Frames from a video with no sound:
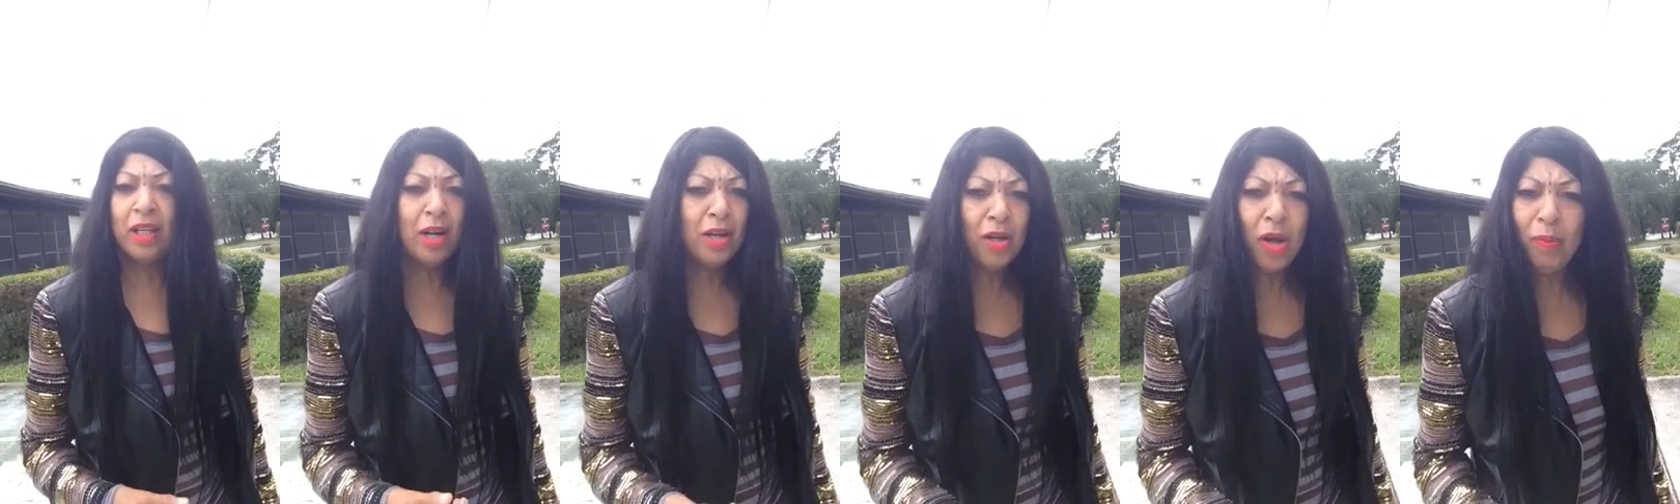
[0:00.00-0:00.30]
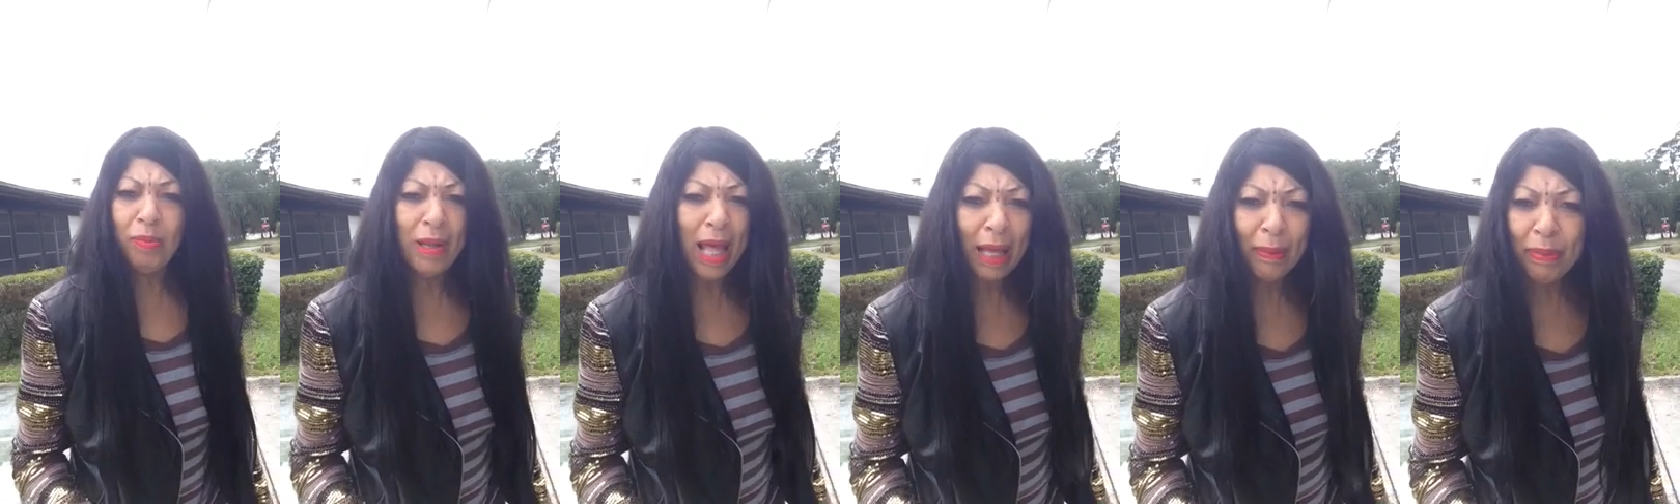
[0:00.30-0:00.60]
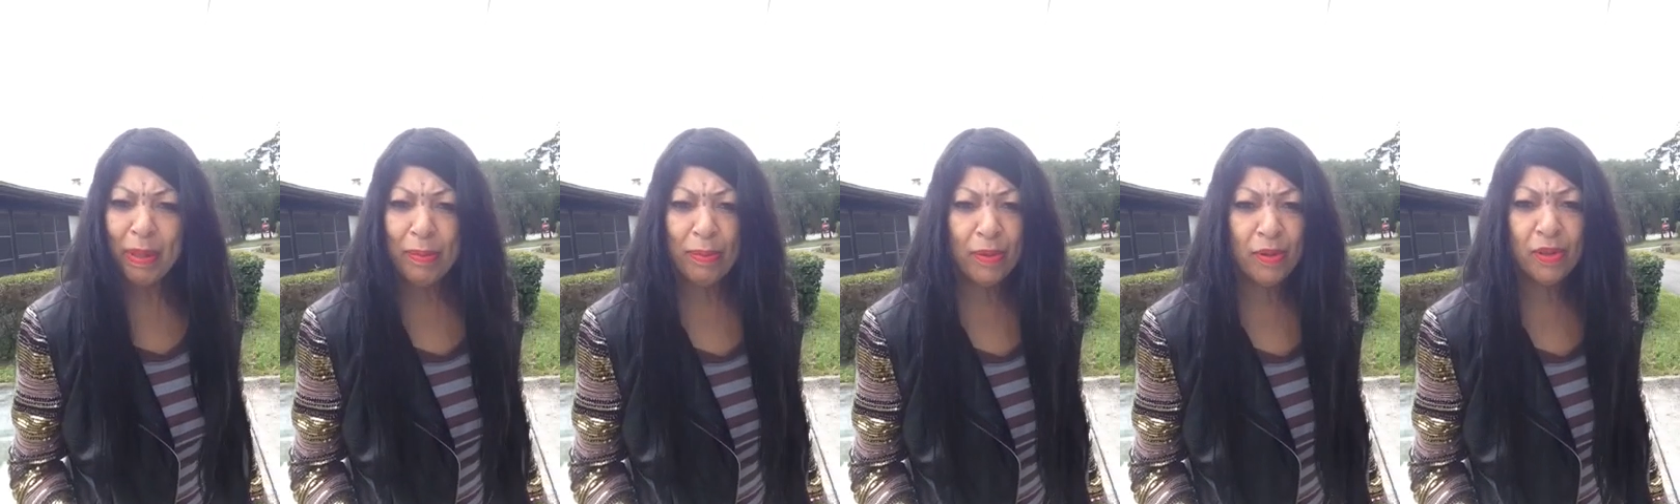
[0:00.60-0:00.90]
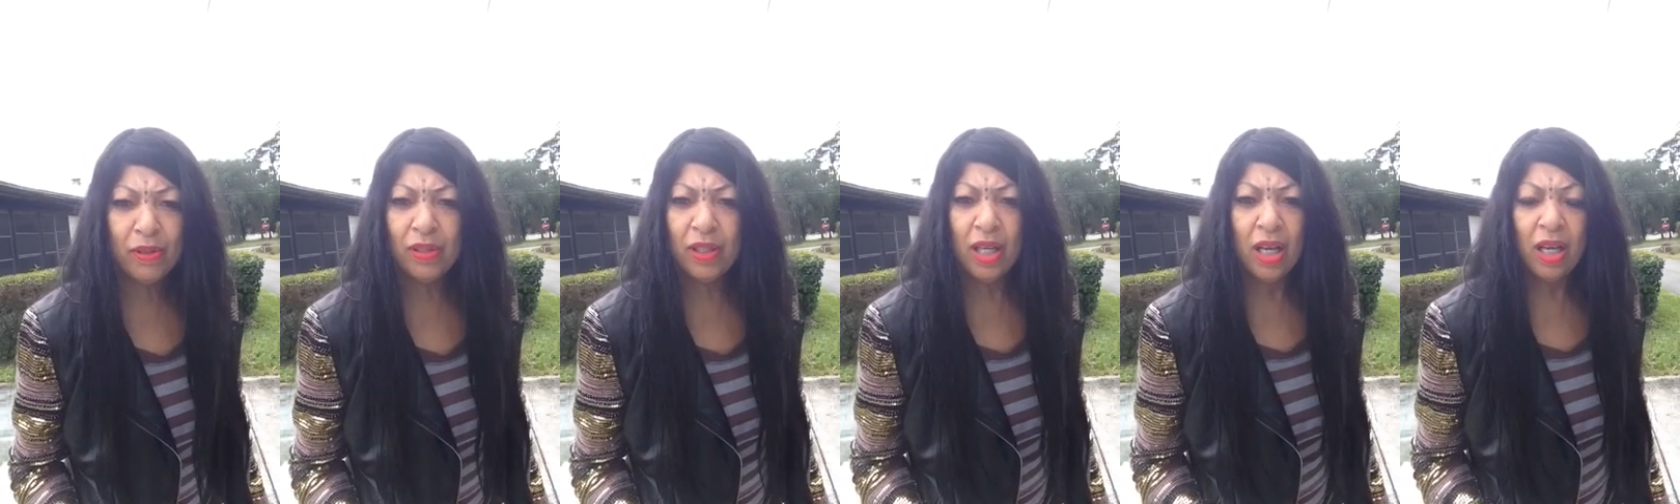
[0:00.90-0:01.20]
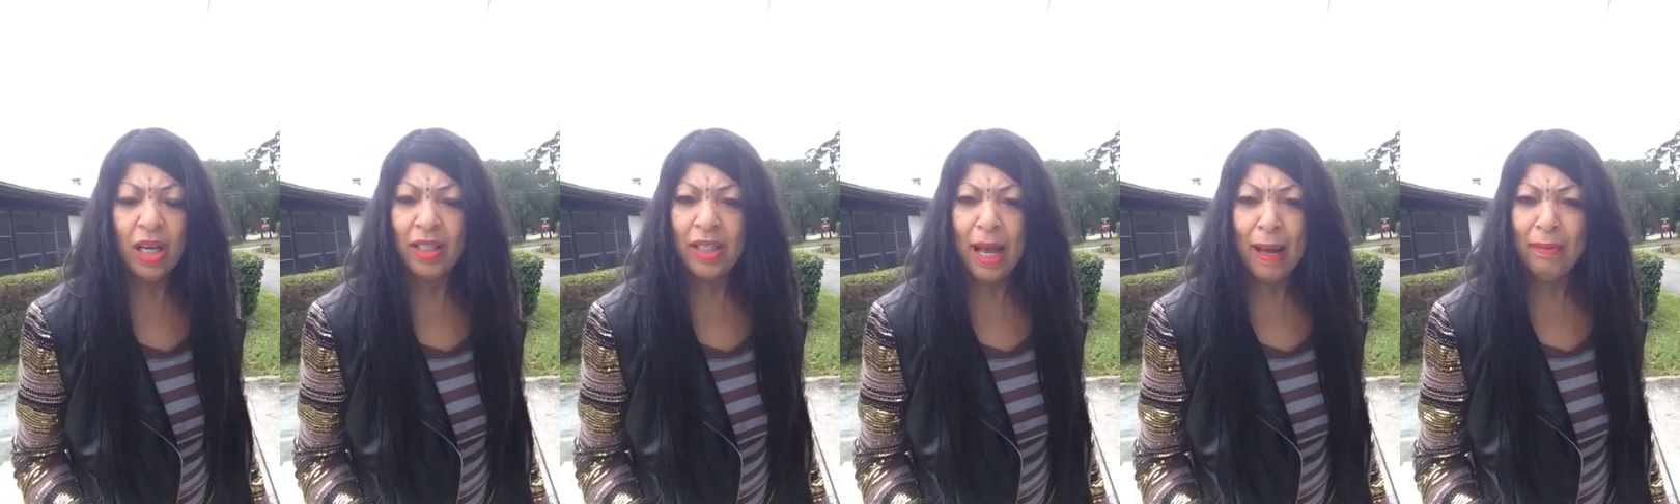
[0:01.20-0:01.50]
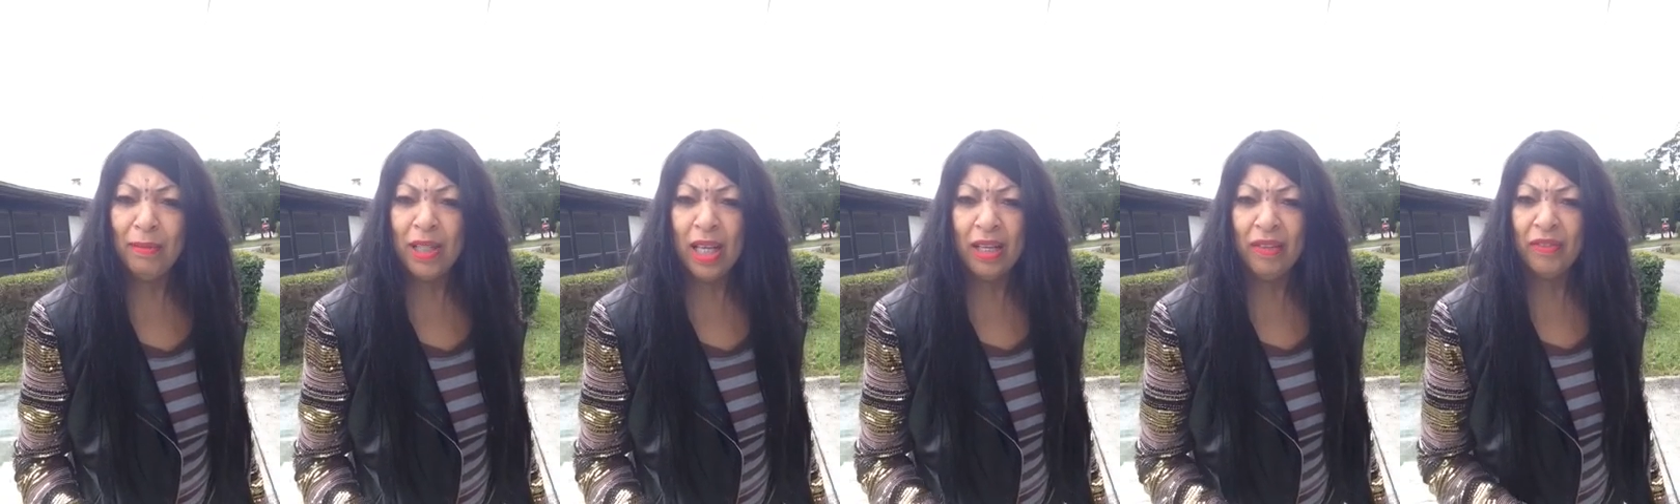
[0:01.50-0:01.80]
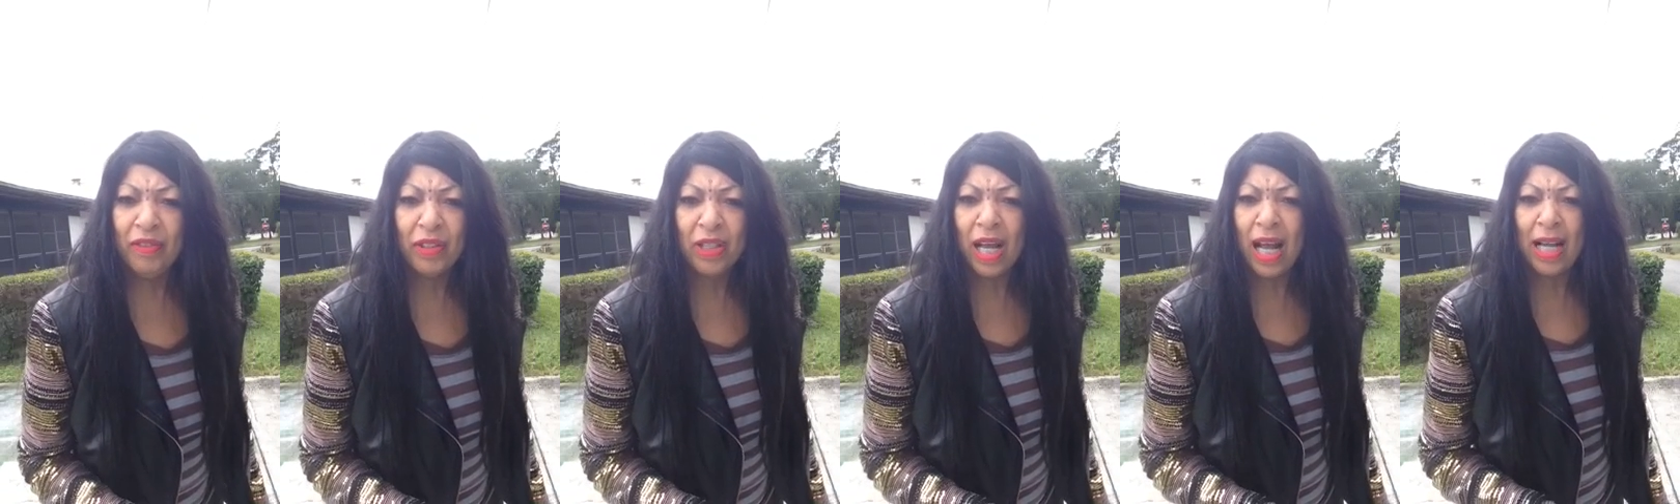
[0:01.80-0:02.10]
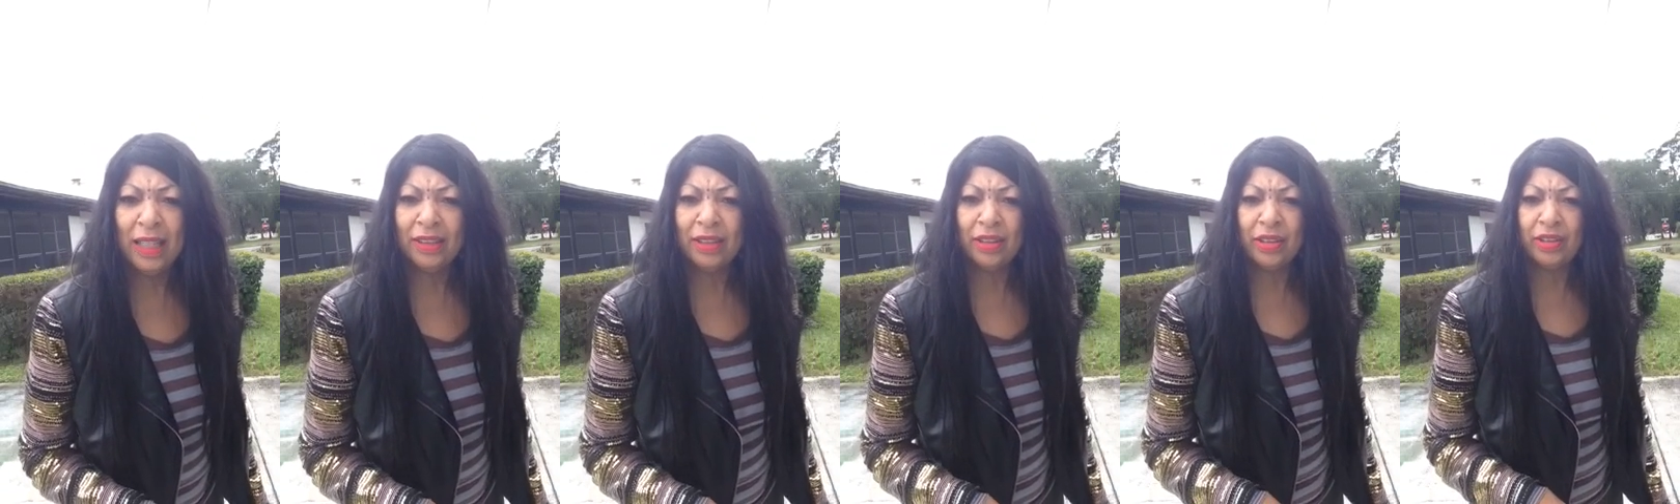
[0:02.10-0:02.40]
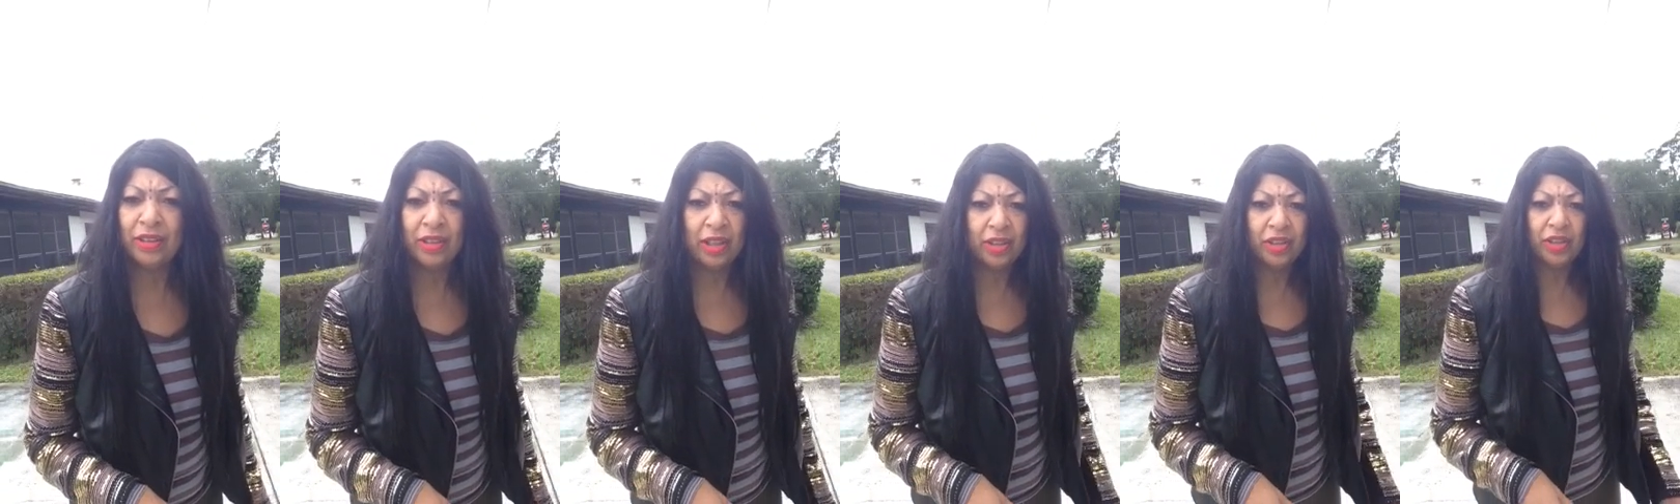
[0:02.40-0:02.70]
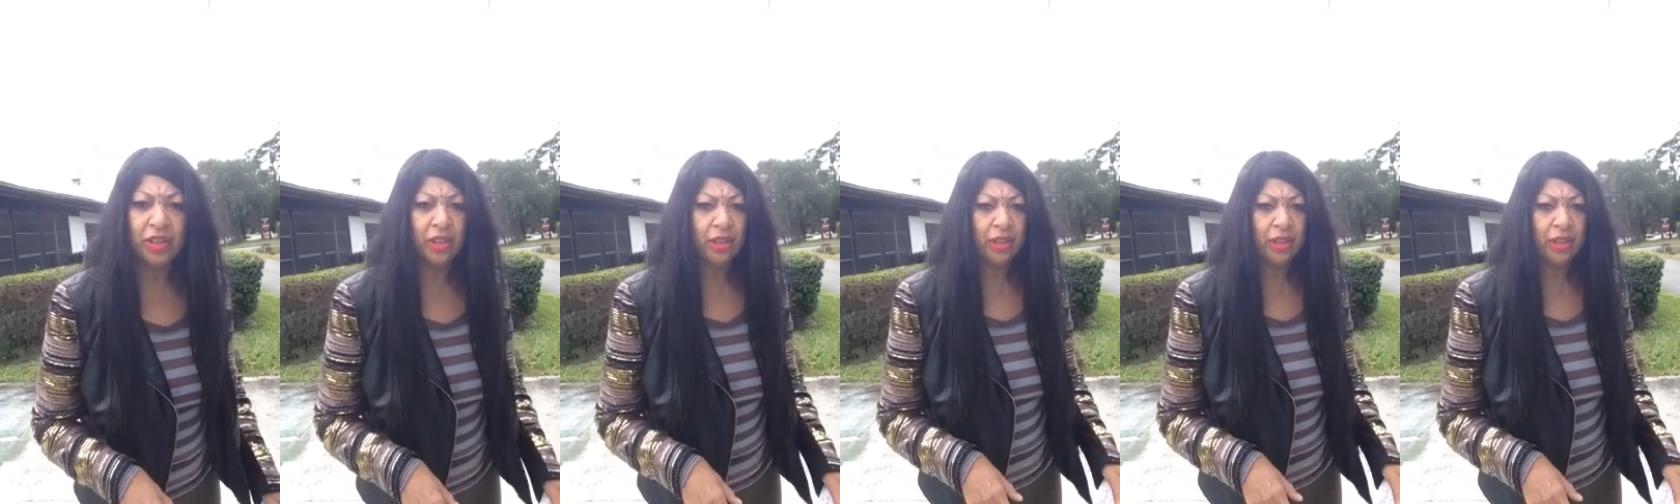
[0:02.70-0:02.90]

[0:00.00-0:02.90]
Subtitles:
There are no black people nominated for the Oscars this